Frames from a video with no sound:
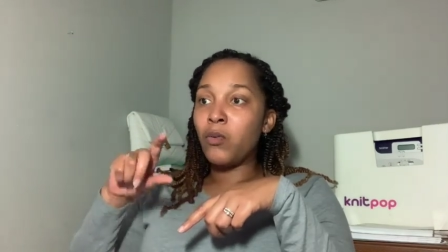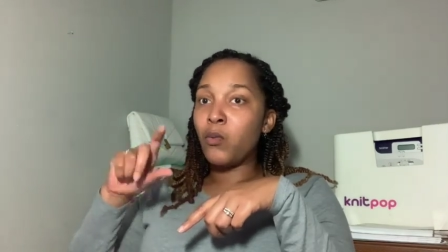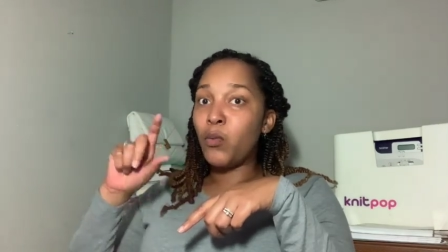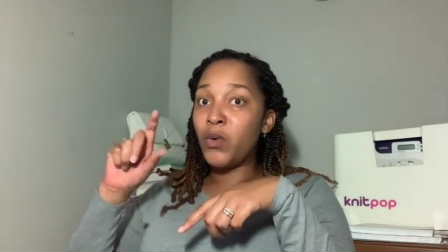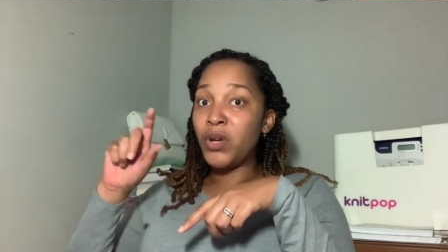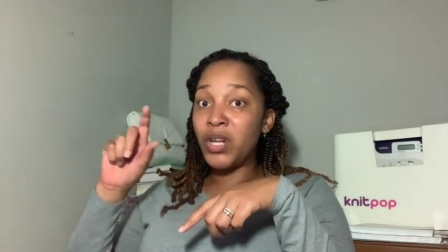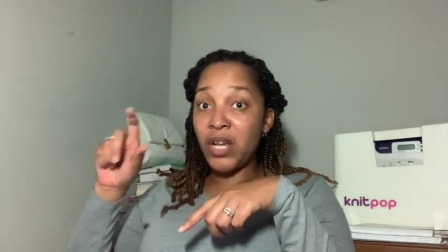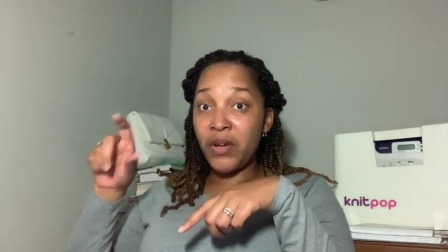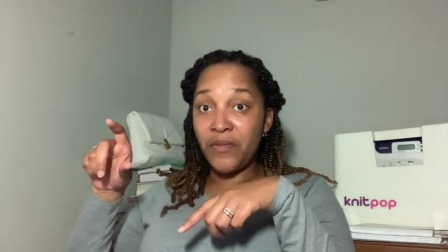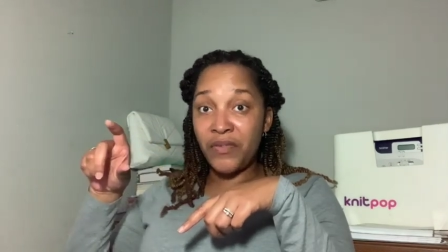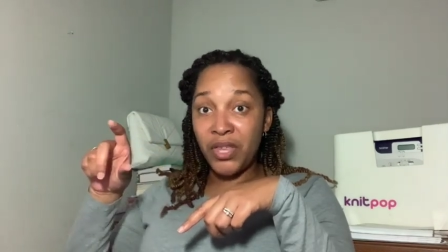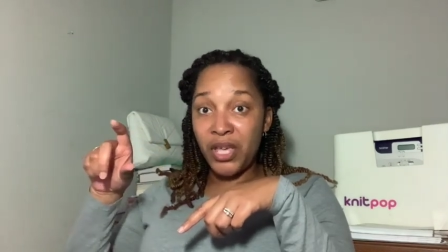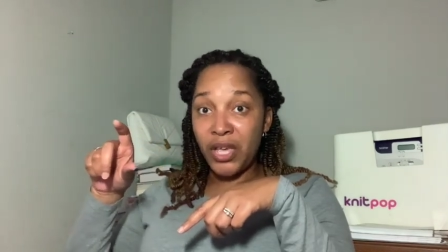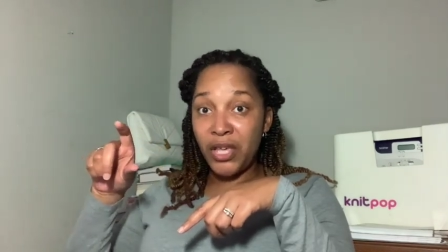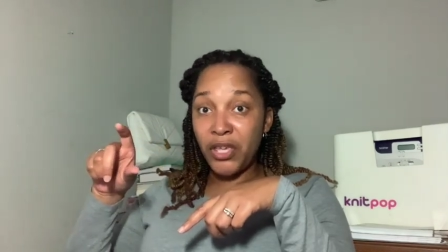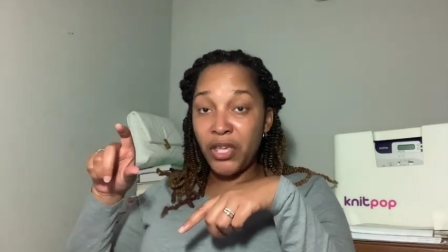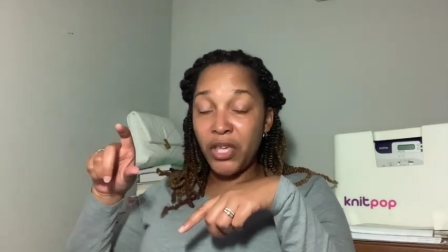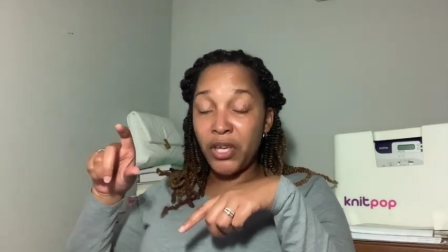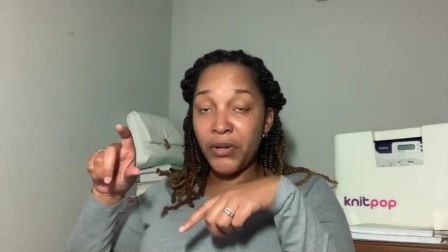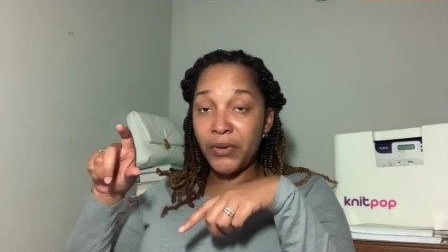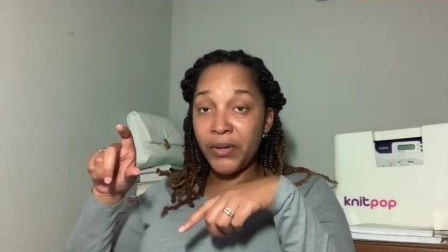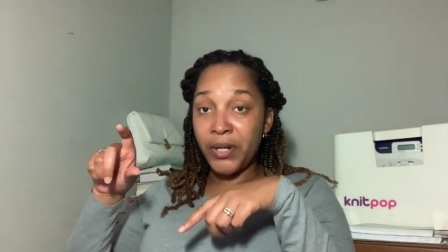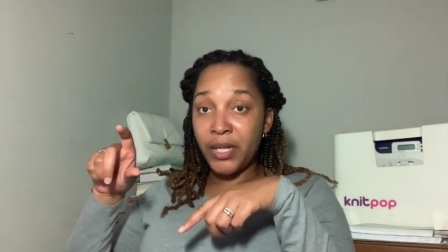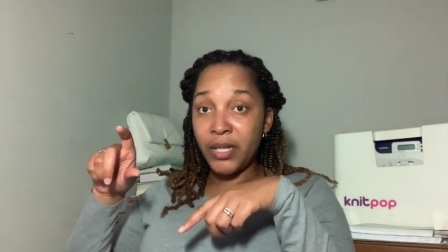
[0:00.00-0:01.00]
whatever that
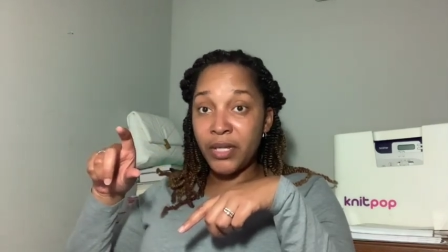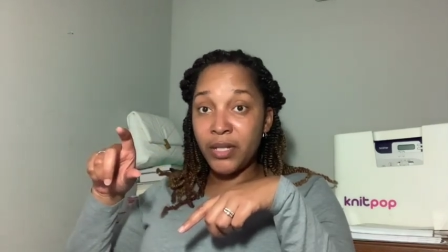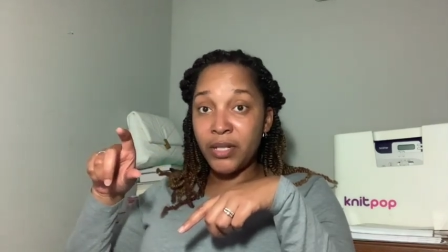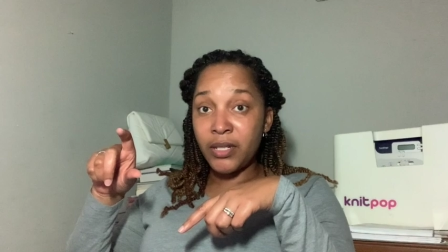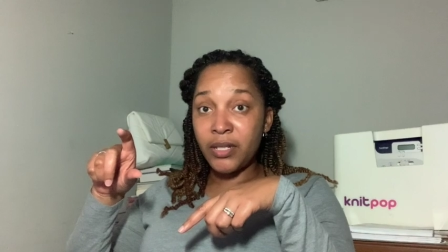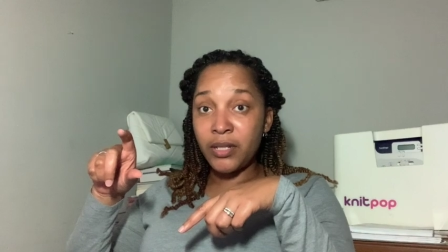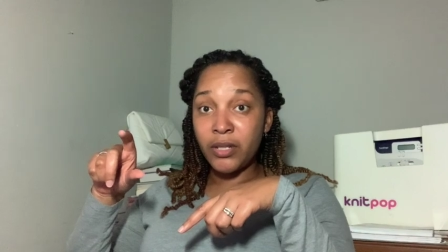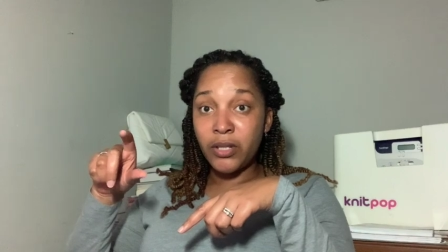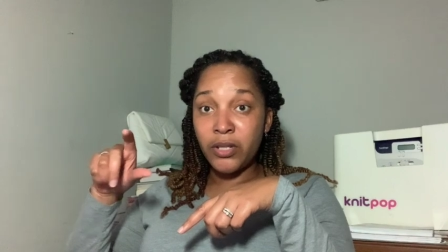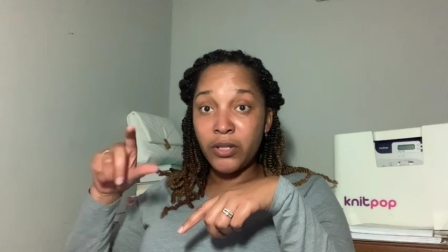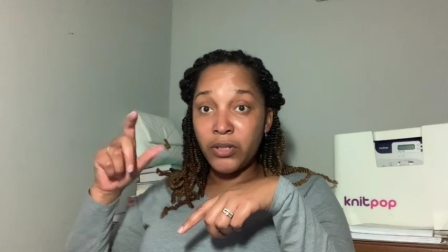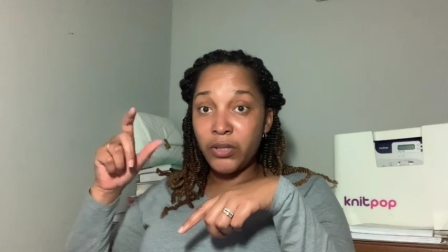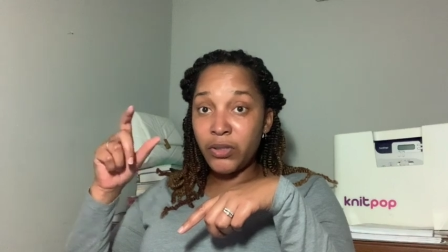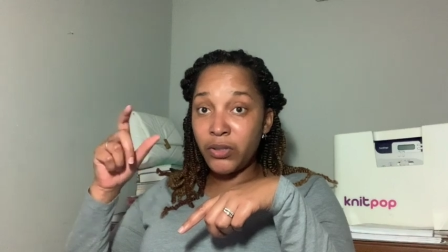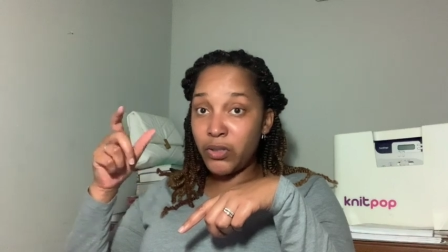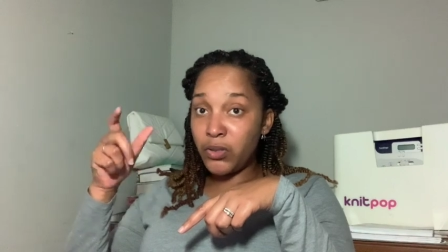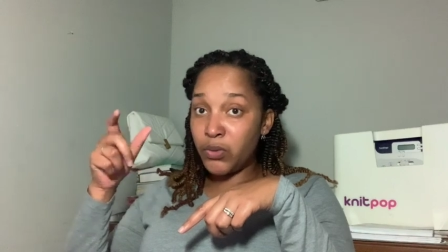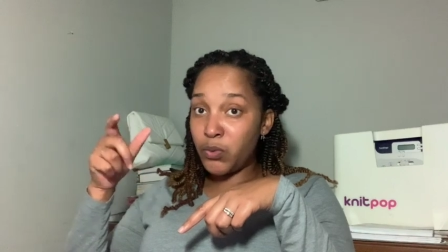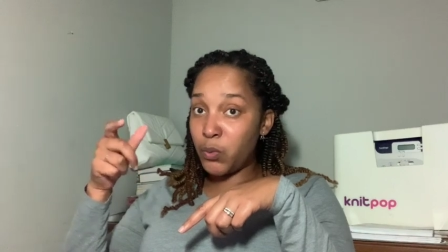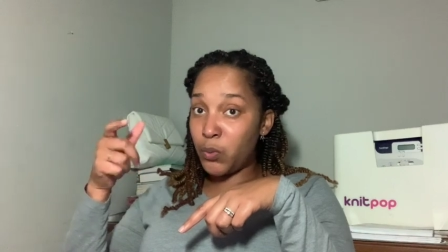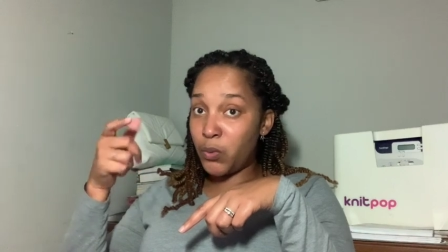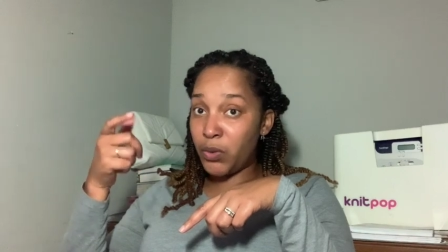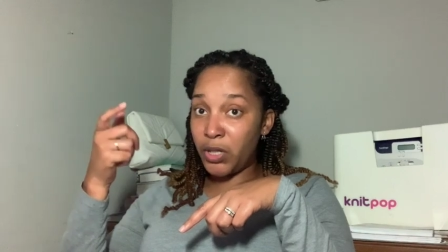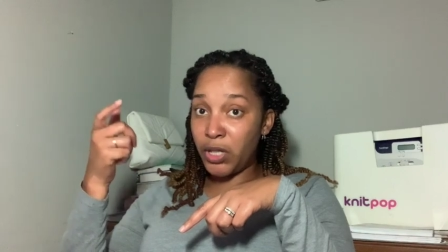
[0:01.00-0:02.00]
year is,
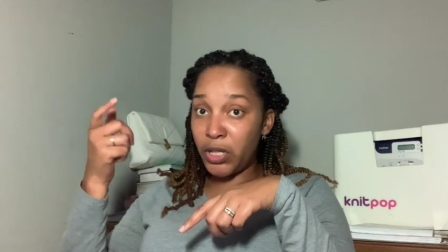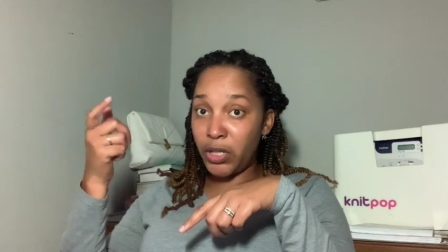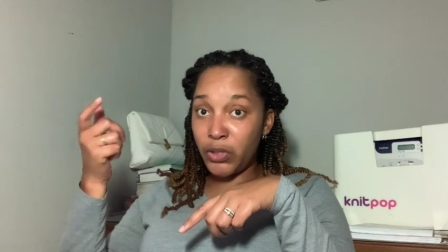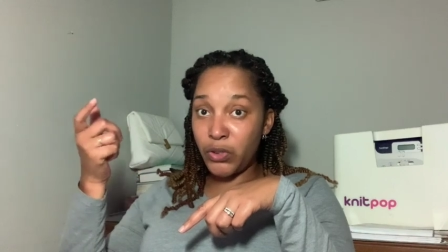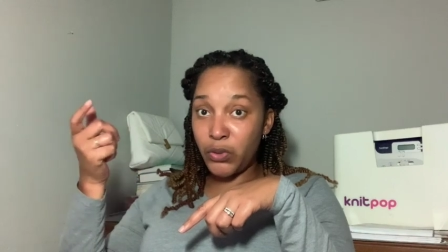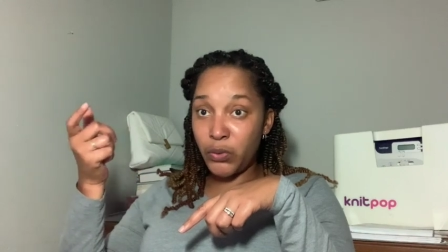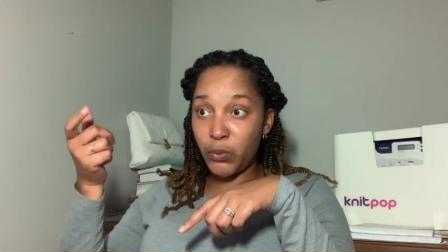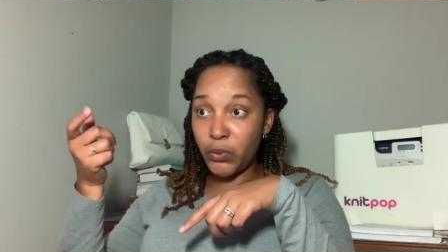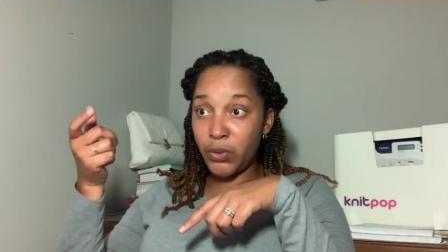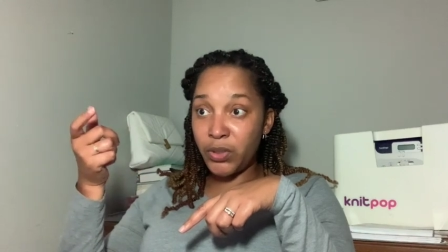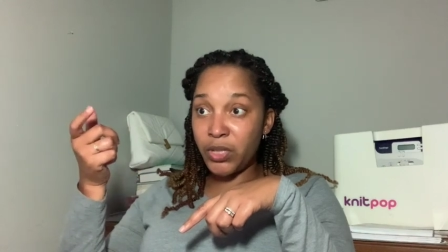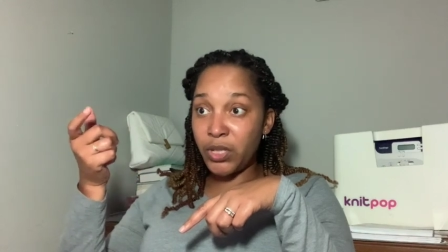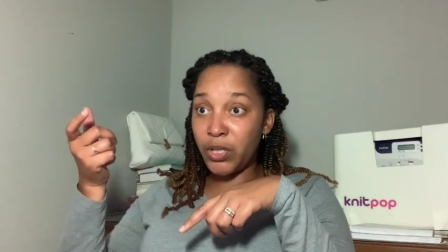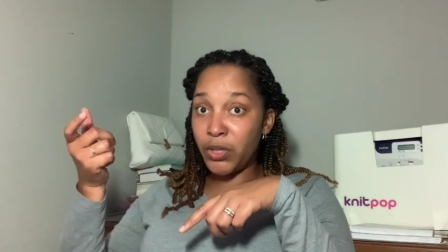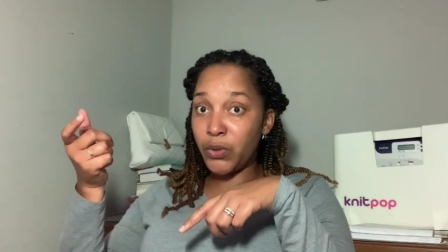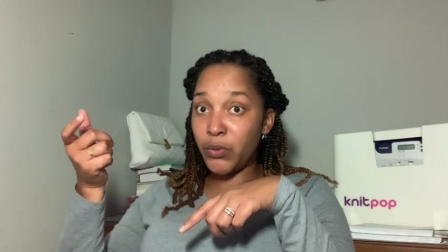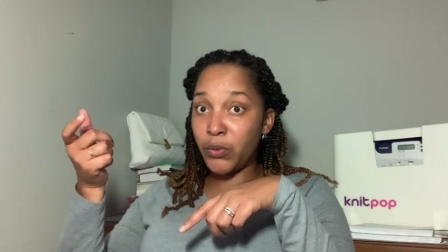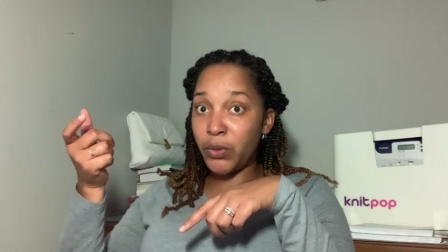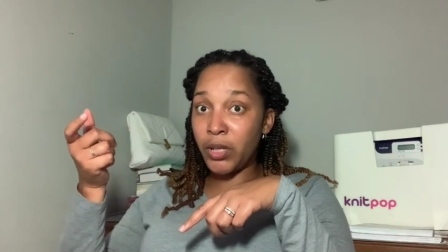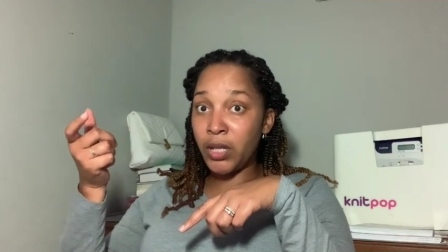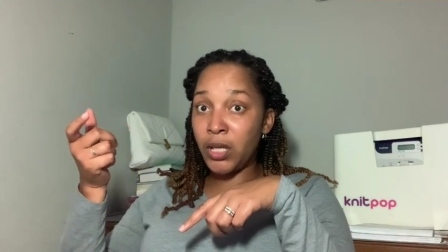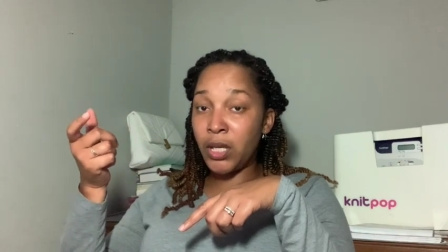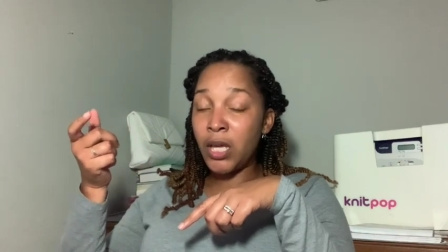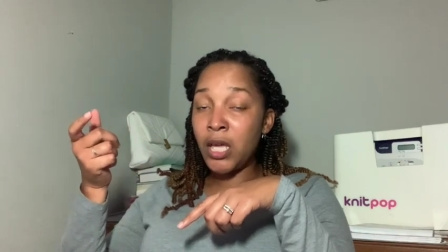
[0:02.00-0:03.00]

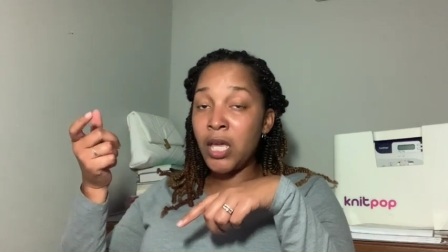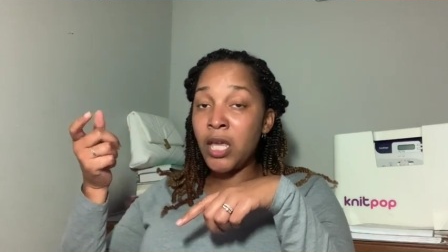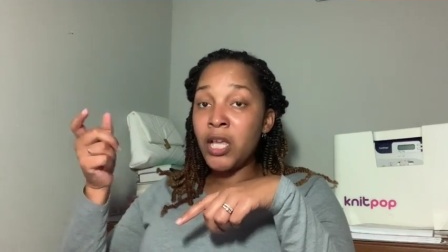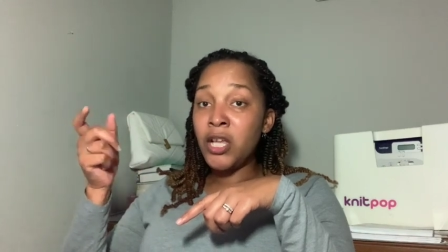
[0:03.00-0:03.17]
2023.